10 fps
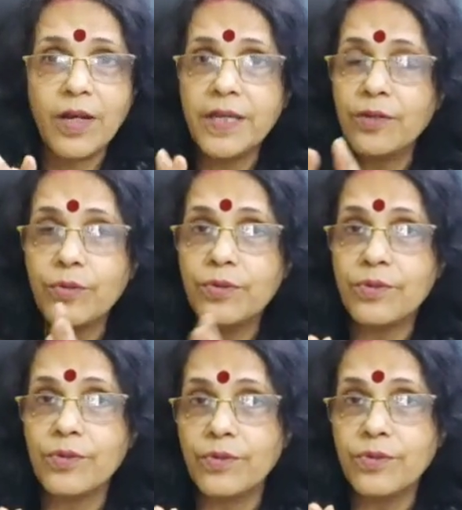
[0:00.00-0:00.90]
I don't
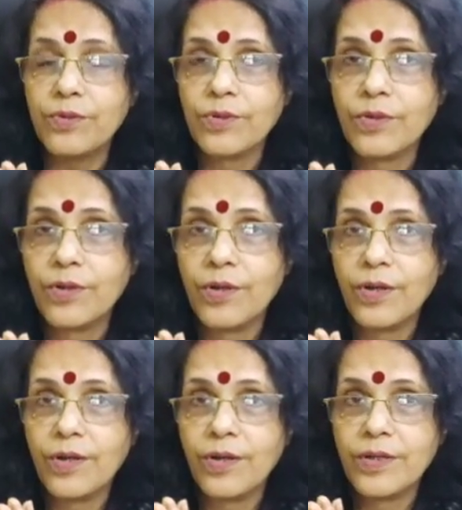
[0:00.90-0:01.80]
know,
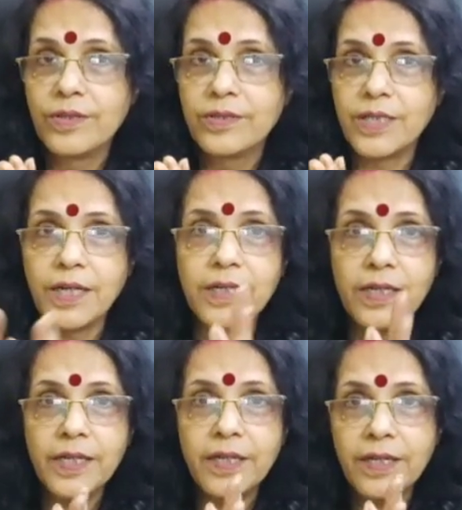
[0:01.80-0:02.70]

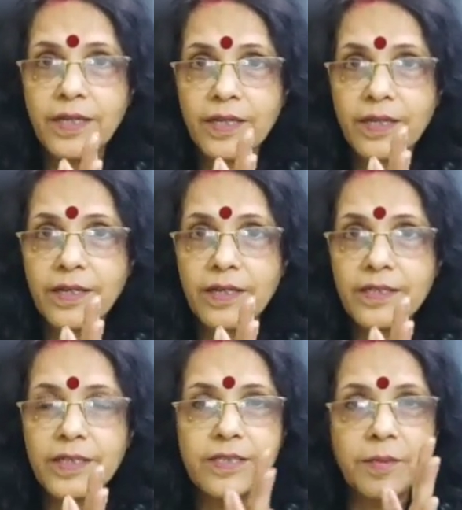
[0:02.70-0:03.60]
suddenly
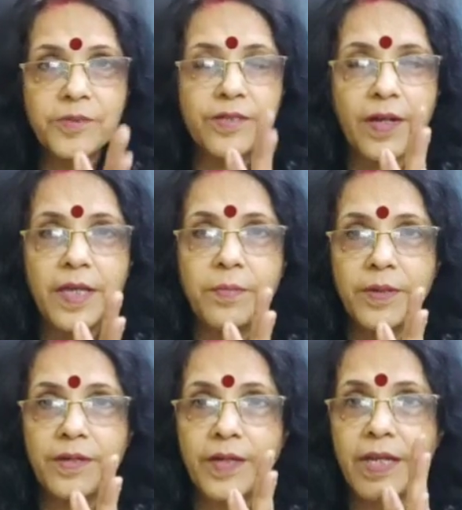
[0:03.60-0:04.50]
the
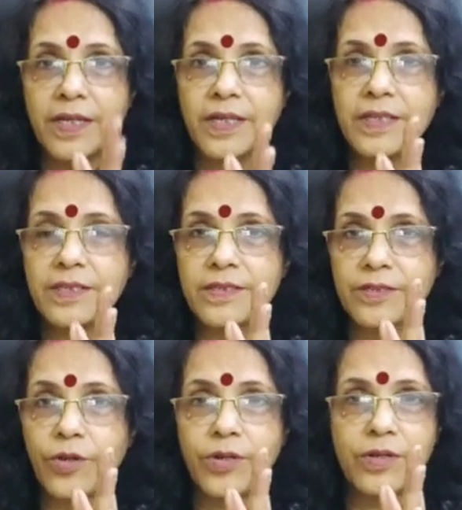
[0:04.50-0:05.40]
subscriber rate is
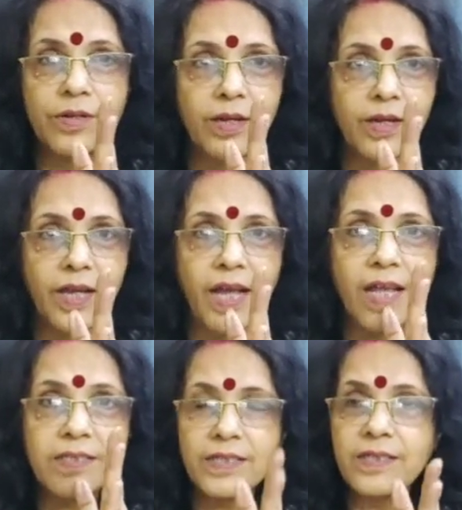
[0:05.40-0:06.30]
not
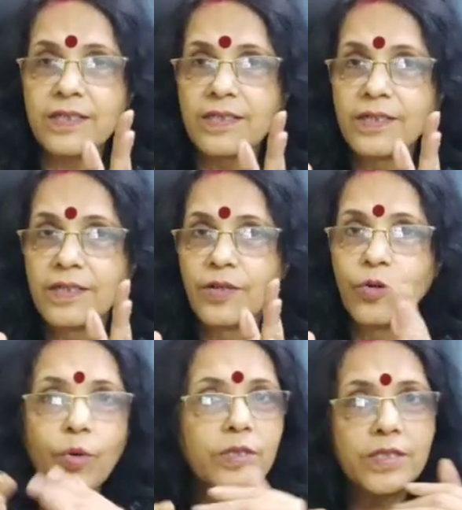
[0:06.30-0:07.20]
as it
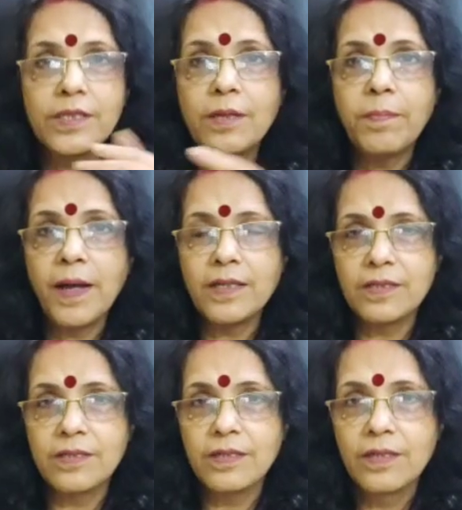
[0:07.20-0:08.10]
was in the
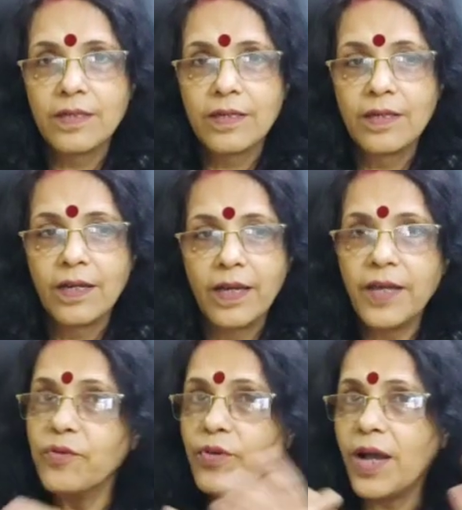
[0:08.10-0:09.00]
past, and